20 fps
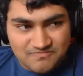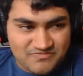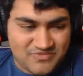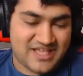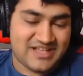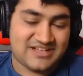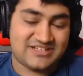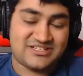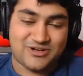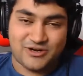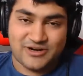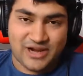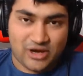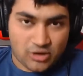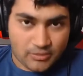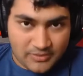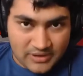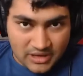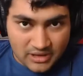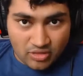Things turned out
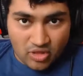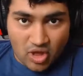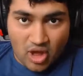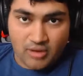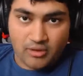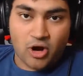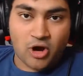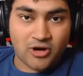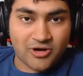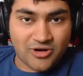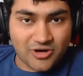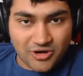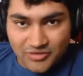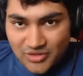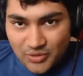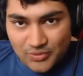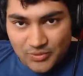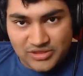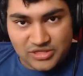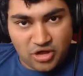to be a lot
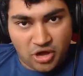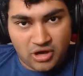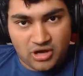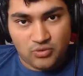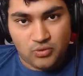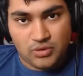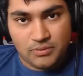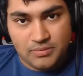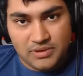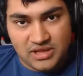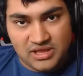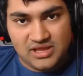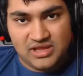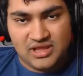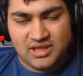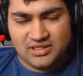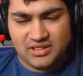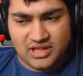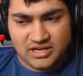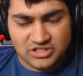harder than we thought it would
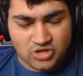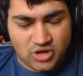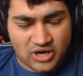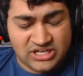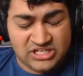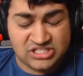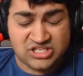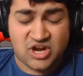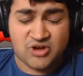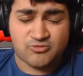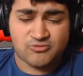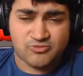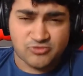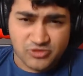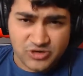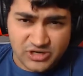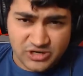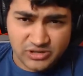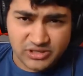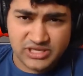be, and then so I just got
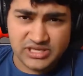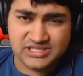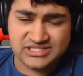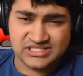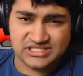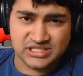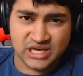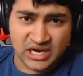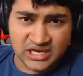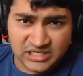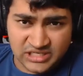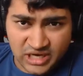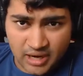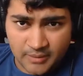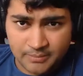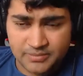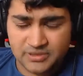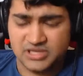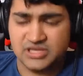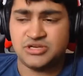really sucked
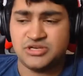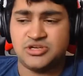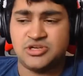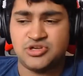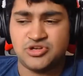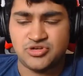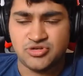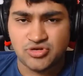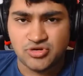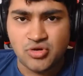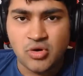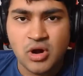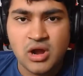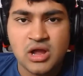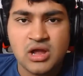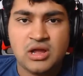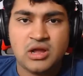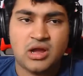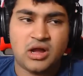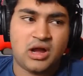up into
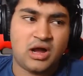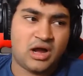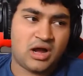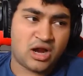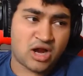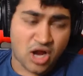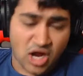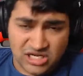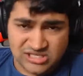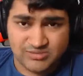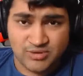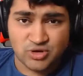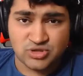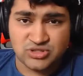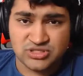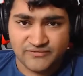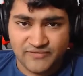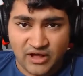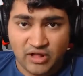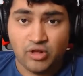
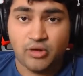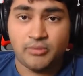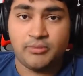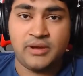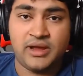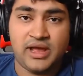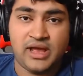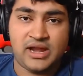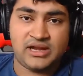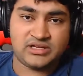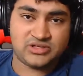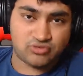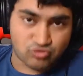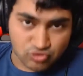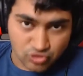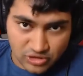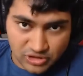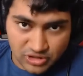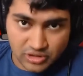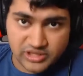Cosmos development and just
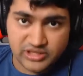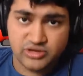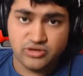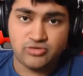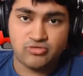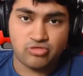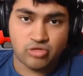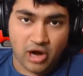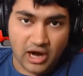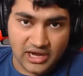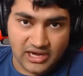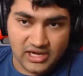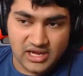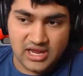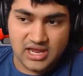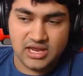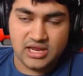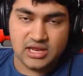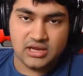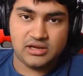really
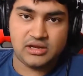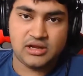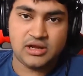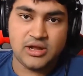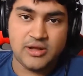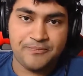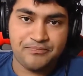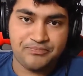grinding